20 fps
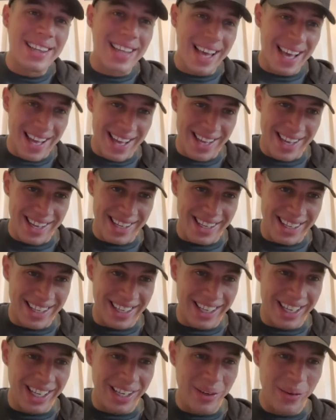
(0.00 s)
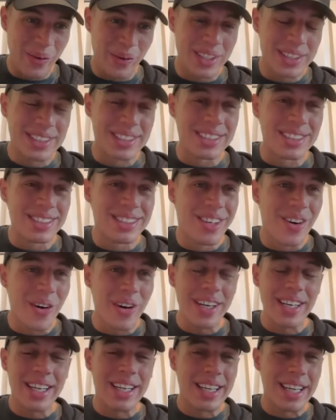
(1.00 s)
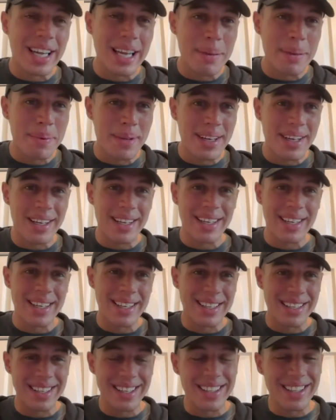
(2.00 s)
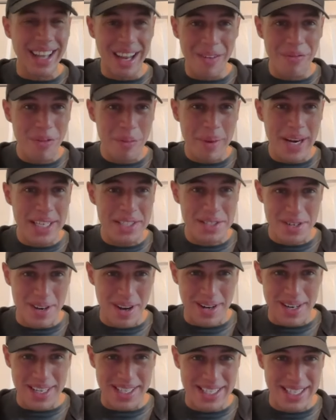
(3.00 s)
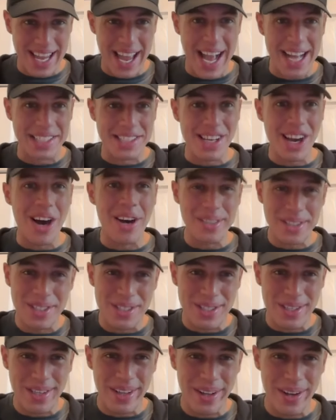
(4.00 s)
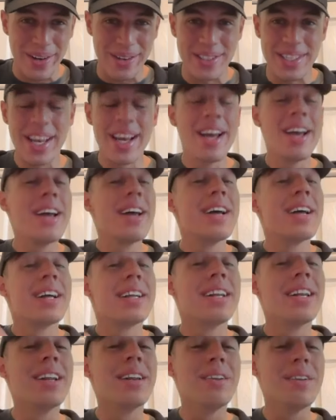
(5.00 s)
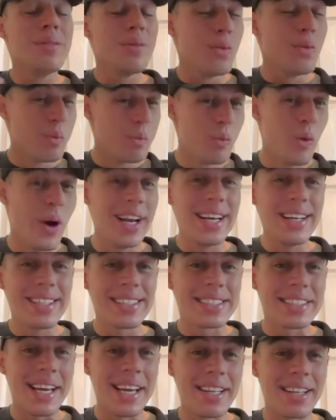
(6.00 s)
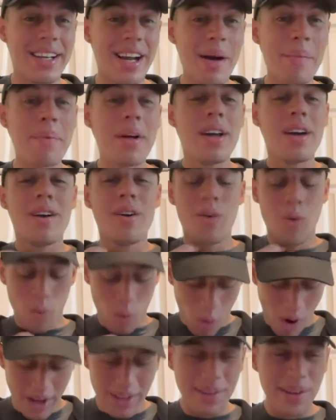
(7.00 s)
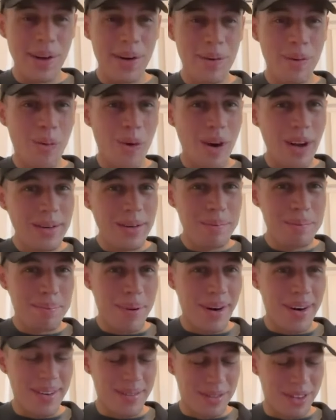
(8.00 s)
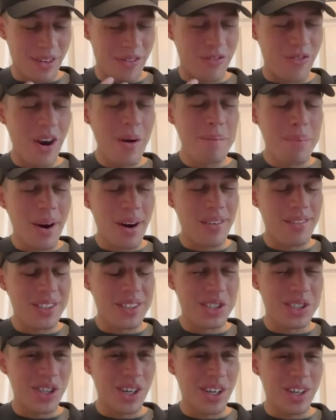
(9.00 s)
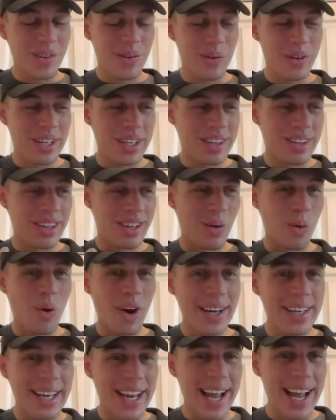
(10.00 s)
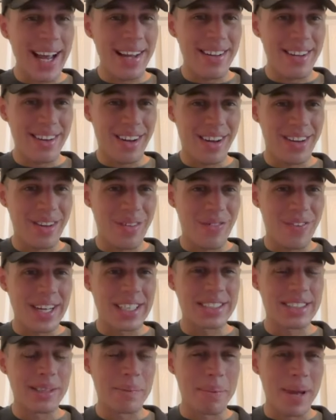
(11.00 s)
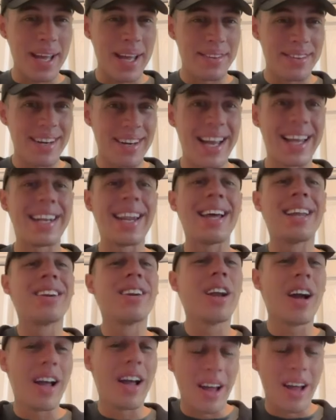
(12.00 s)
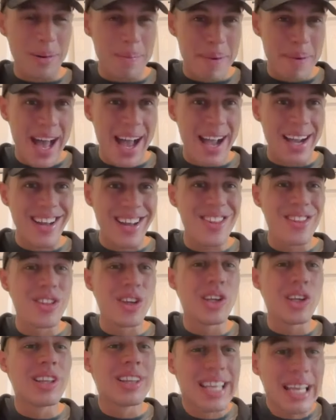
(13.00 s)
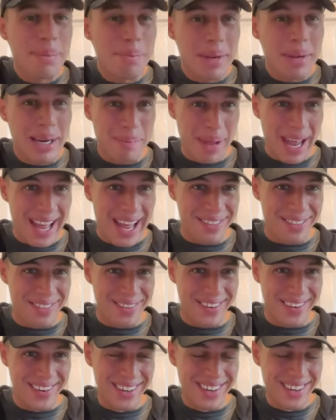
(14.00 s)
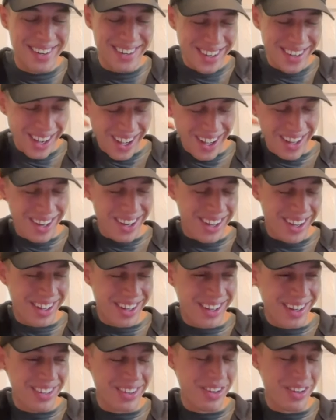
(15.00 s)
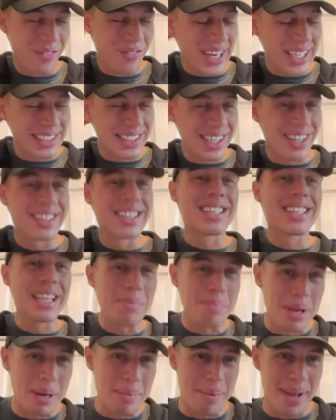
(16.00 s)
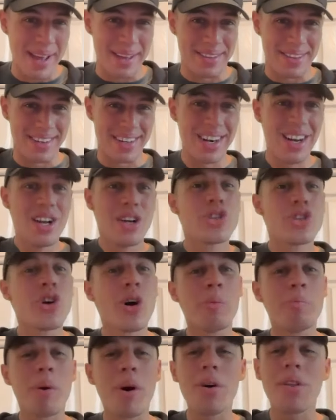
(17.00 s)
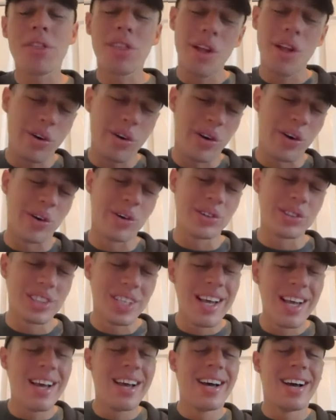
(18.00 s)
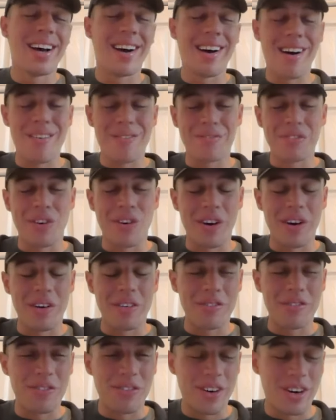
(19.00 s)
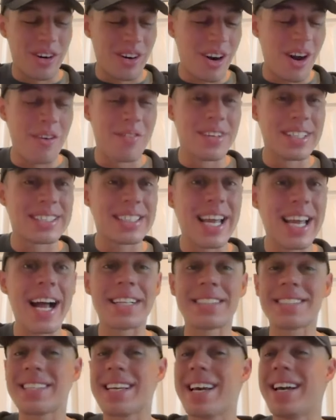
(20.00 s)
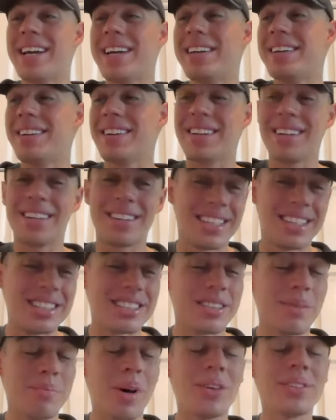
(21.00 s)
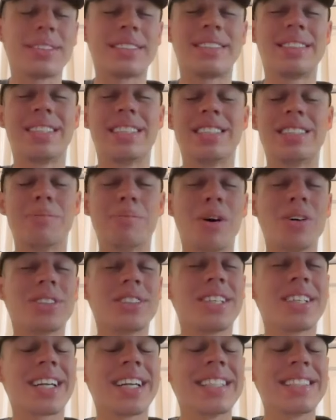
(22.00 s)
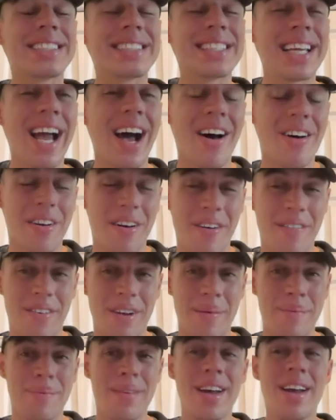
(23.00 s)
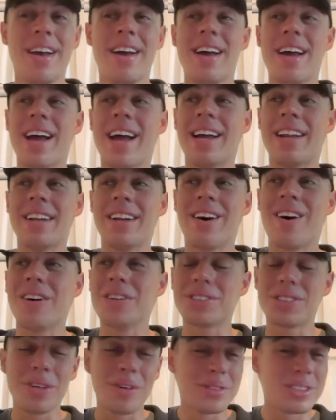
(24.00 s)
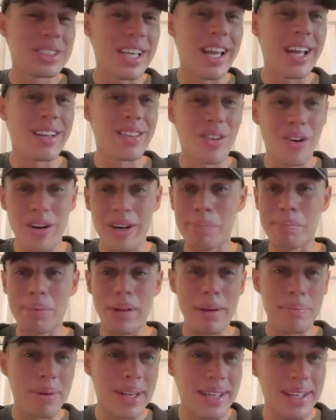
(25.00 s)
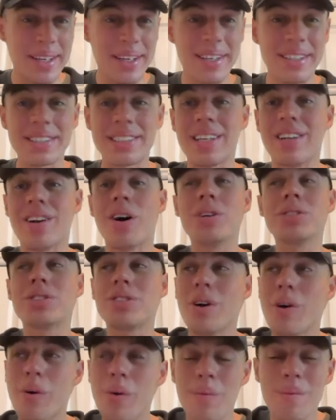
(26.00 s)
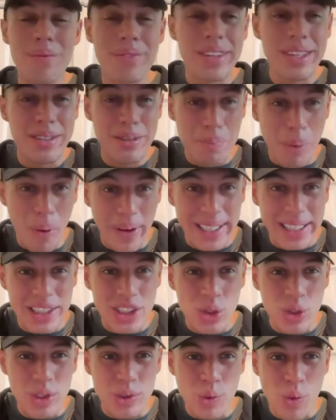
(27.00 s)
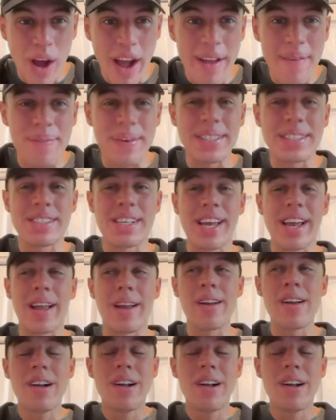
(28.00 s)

that he was going to keep information on his Cats undisclosed, winning the Stanley Cup, the front part of his shirt with the one cat on the face of the Panther, and then on the back, the Leaping Panther, the face on the Leaping Panther. So both logos for of his Cats. And this is the most you're going to see out of him. And also saying 30 bleeping years, and also pointing to his wife and saying,